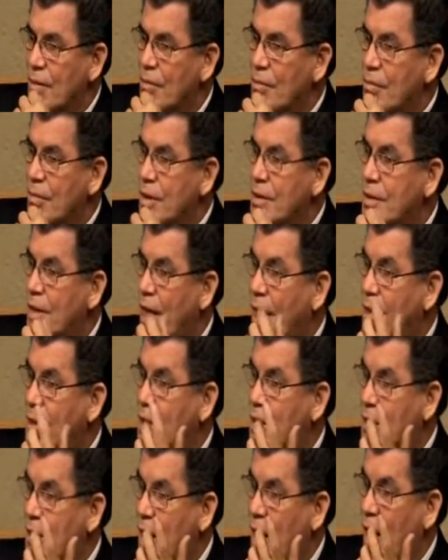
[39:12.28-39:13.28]
But
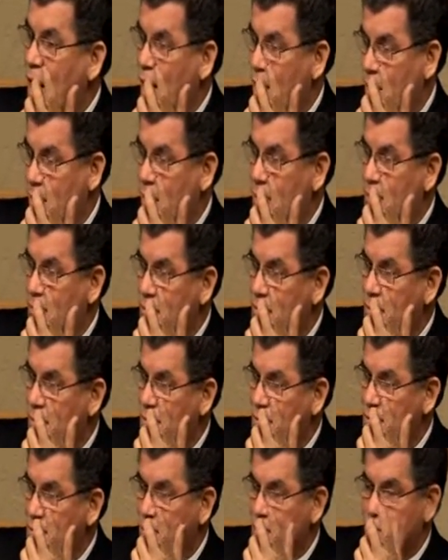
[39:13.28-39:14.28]
ninety-nine,
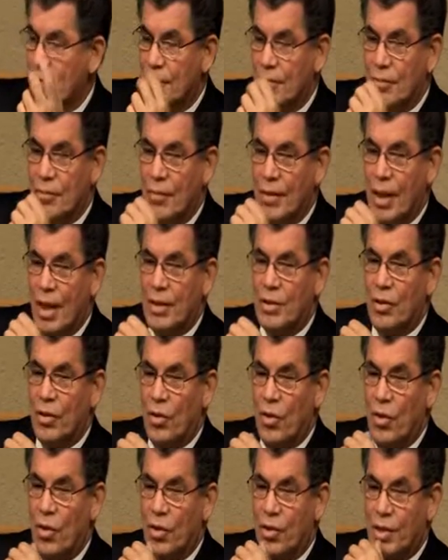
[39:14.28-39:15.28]
that's a
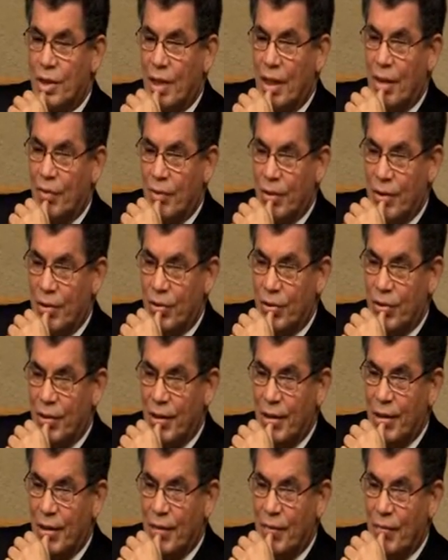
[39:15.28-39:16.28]
long time. What do you
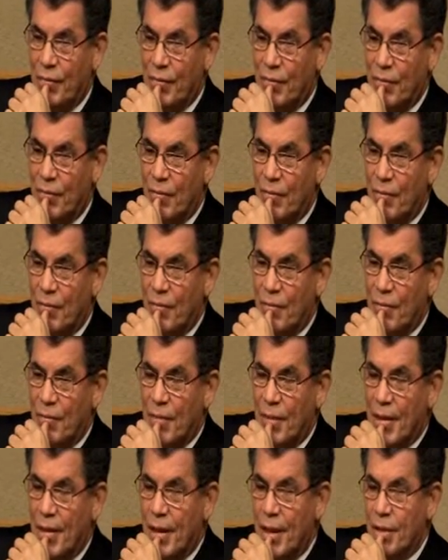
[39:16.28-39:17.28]
say?
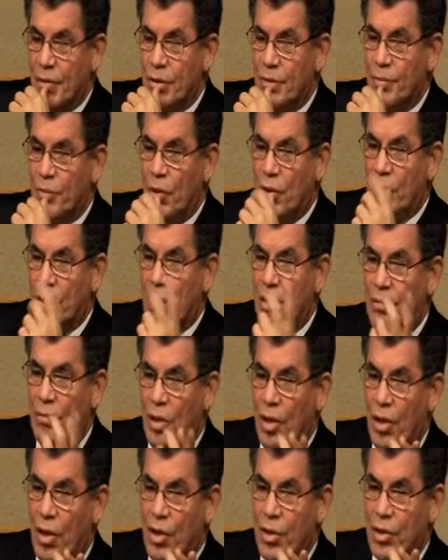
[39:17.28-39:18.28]
He was born in
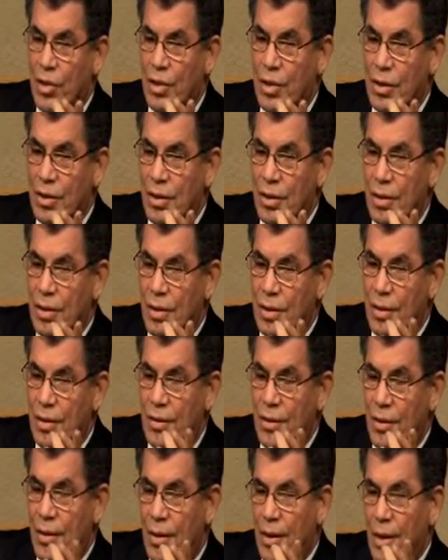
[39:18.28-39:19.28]
March,
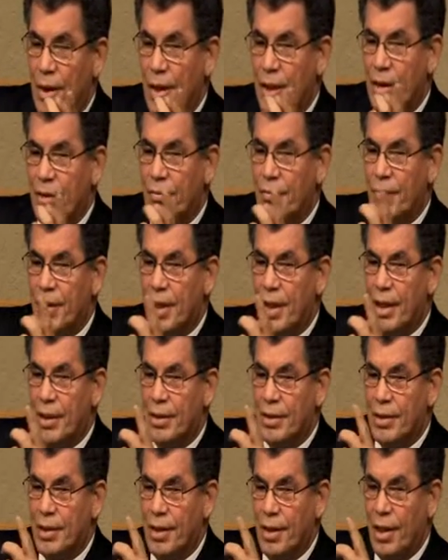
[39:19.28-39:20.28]
and if he
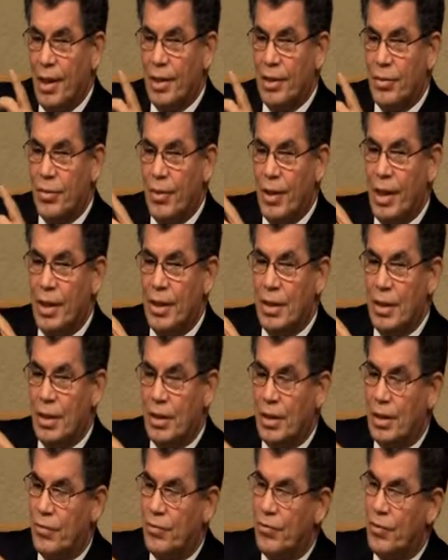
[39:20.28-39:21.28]
had just waited
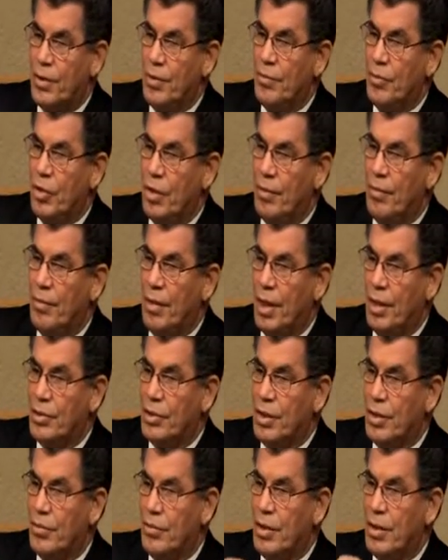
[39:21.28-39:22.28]
a few more
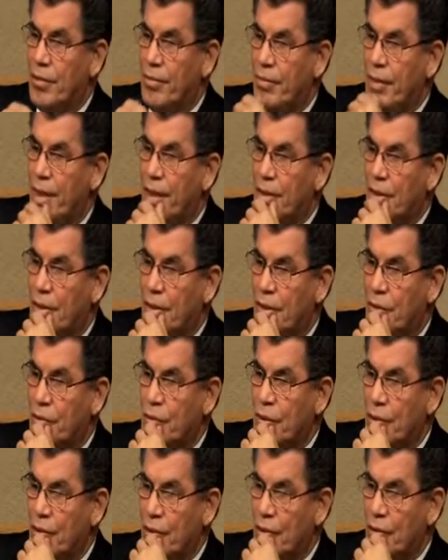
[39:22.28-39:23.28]
months, he would have made one
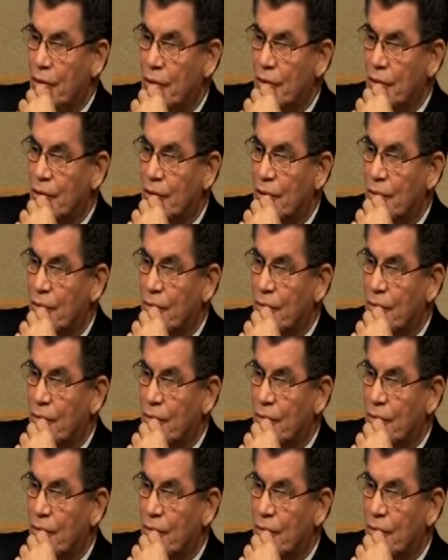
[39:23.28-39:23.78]
hundred years.